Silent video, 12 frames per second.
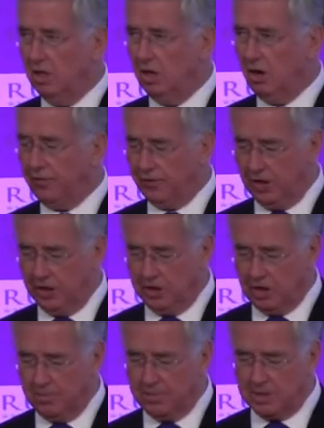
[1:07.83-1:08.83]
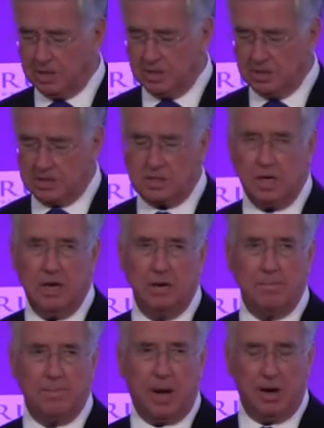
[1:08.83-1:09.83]
offering competence,
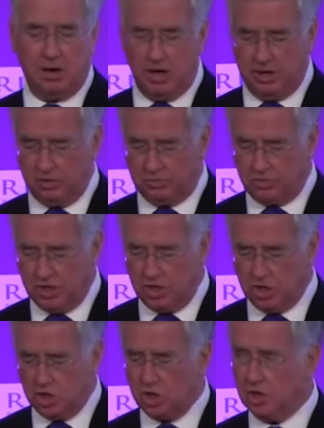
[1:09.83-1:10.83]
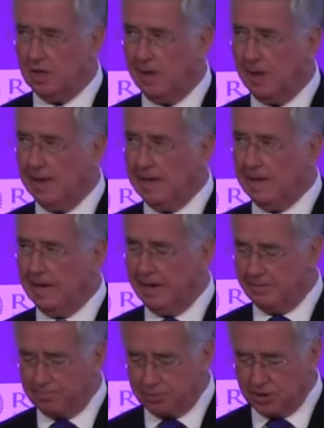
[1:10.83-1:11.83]
unparalleled reach,
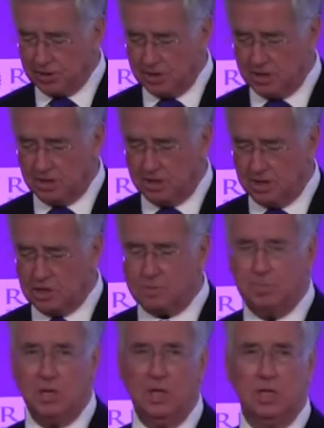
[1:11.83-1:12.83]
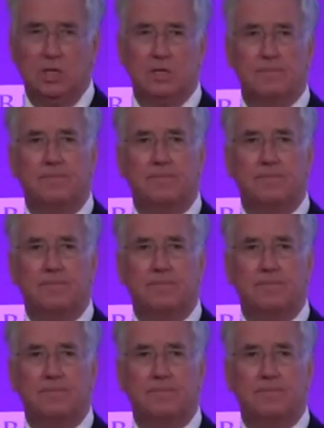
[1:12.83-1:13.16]
unprecedented speed,